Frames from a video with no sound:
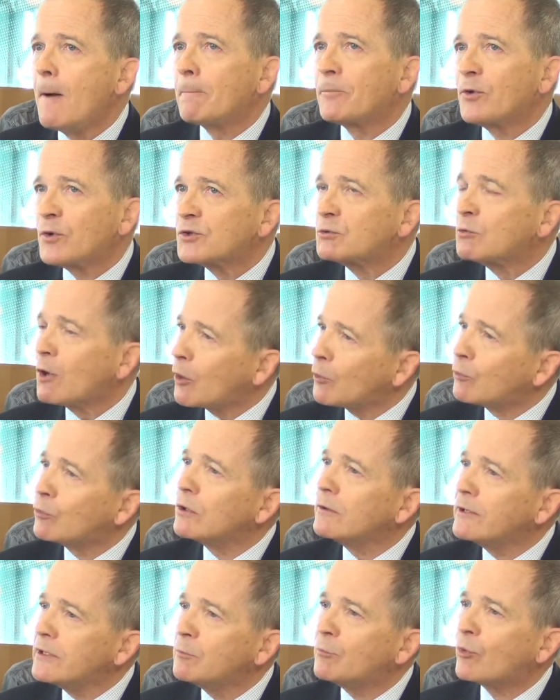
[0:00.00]
Those are all
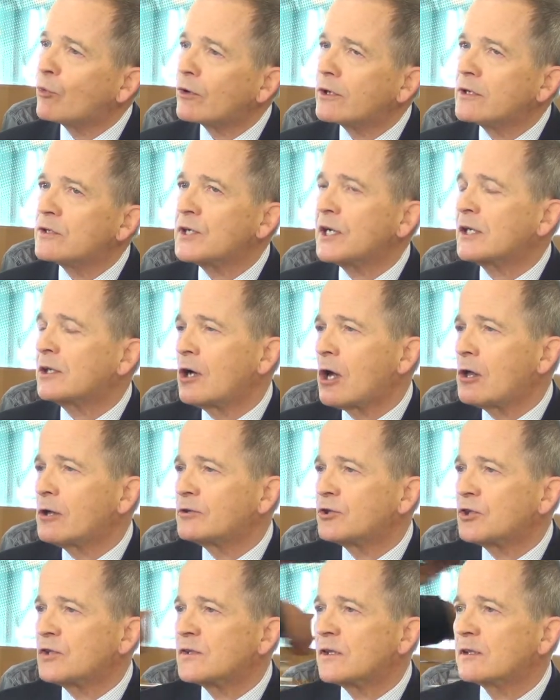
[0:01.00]
really important
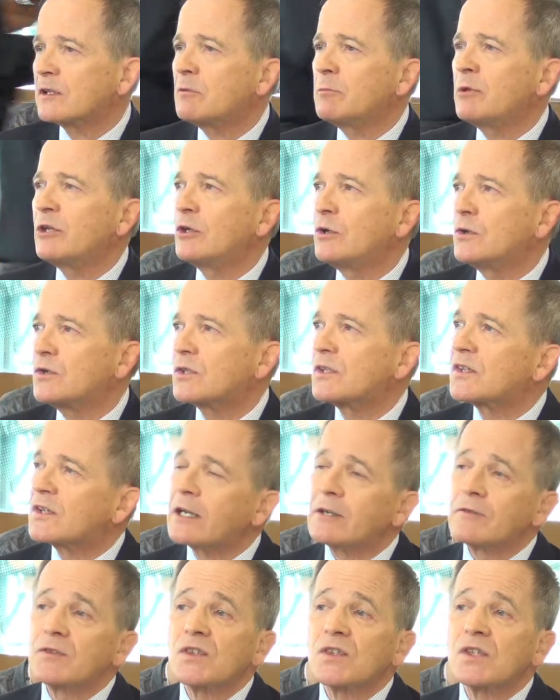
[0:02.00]
technologies that can be used to
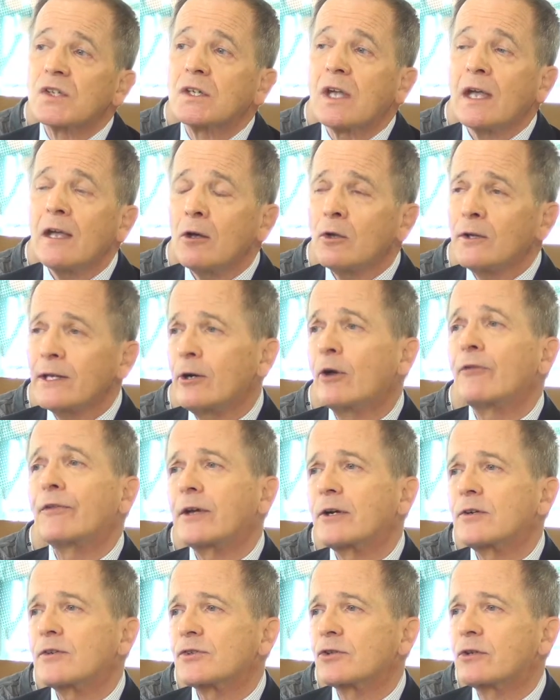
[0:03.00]
kind of scale
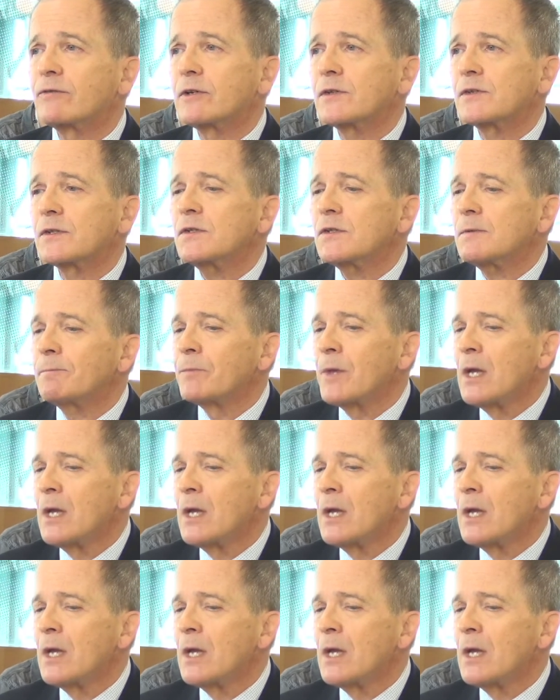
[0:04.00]
healthcare services.